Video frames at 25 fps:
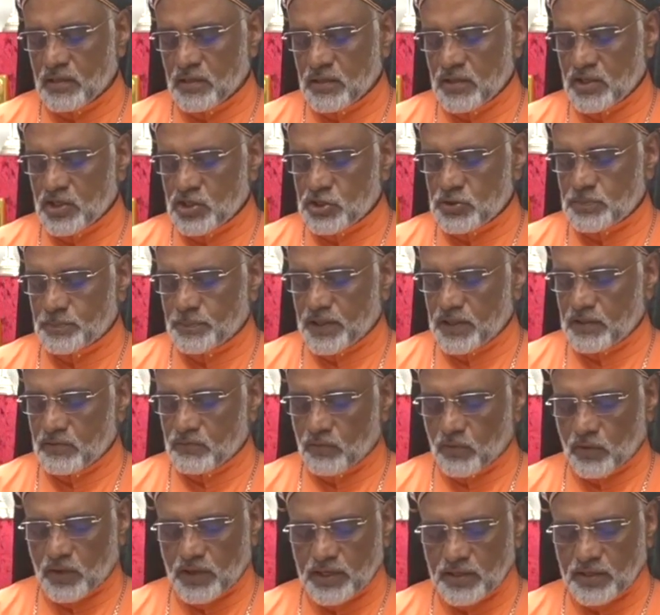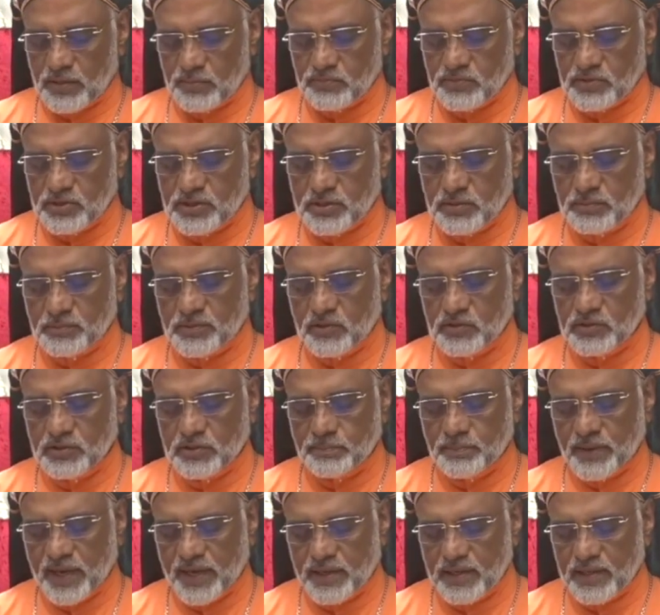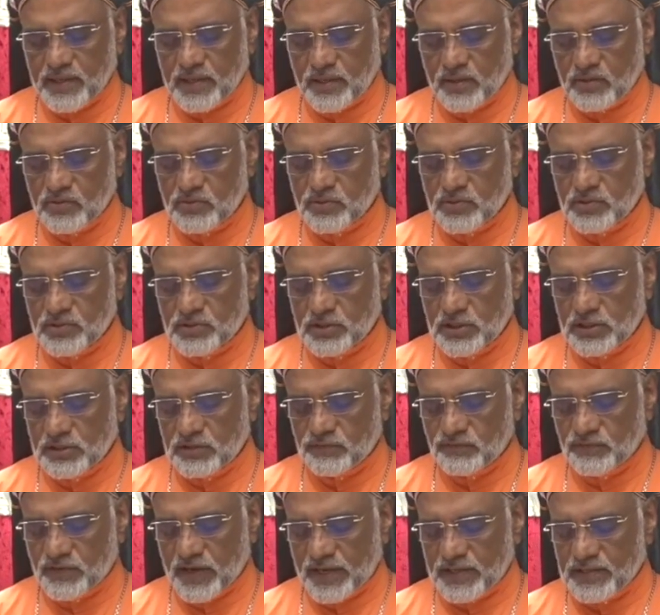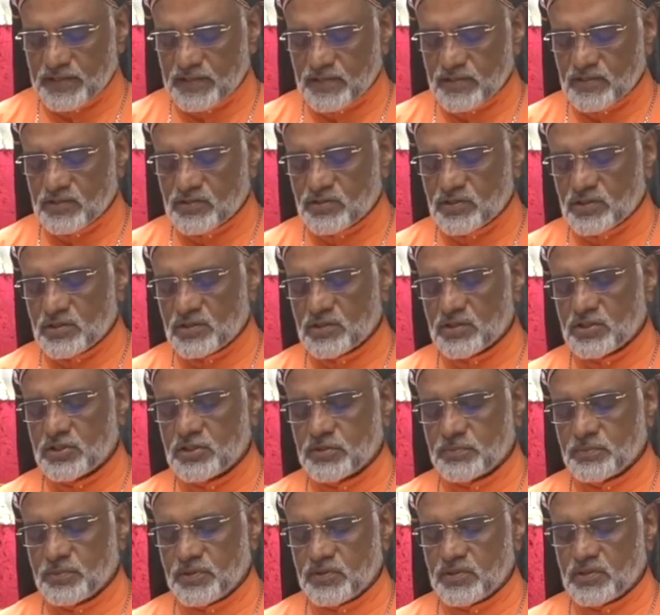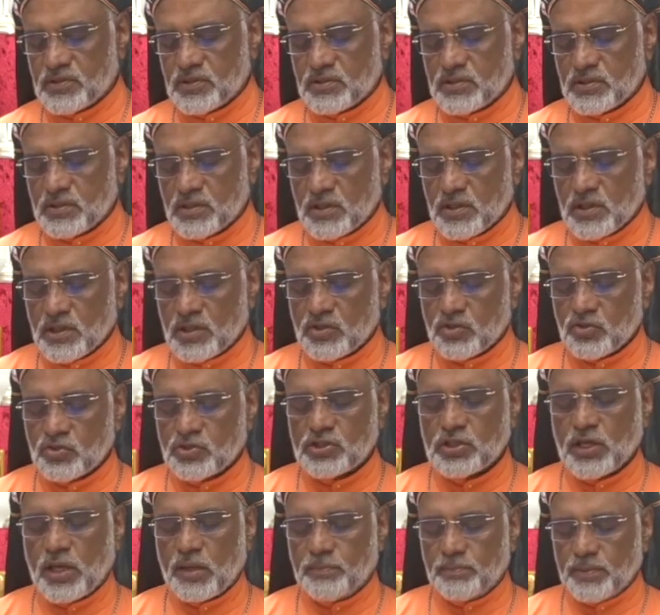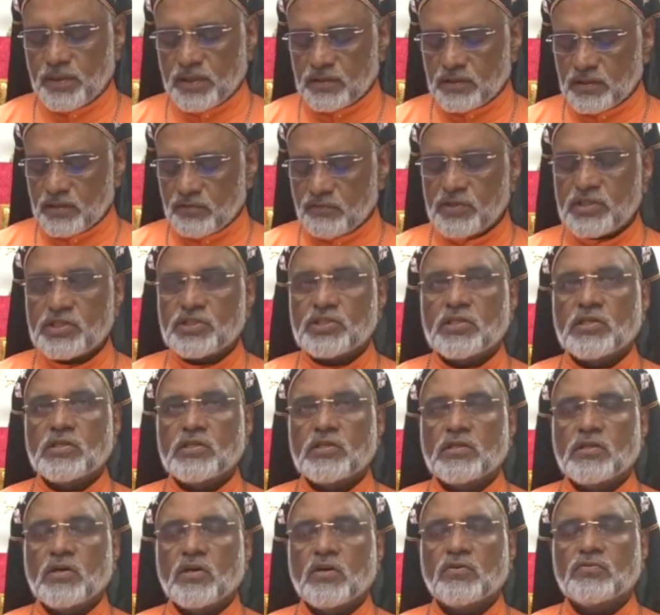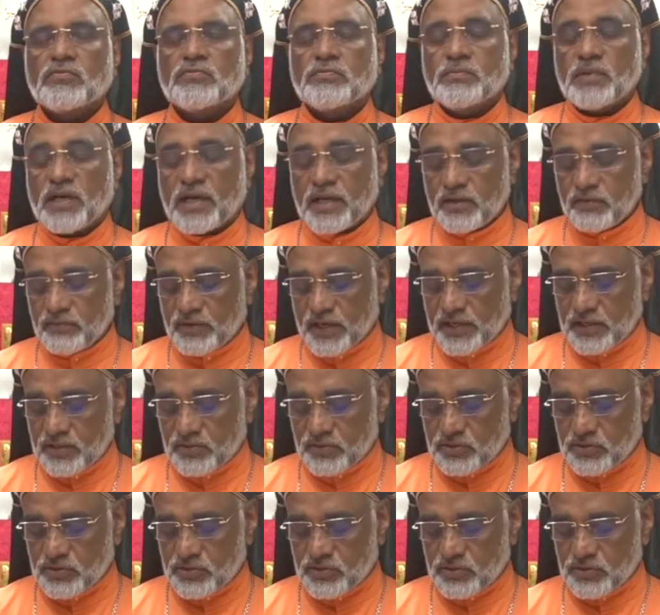speak volumes about the backgrounds and the factors that contributed to shaping the vision of Ivanios.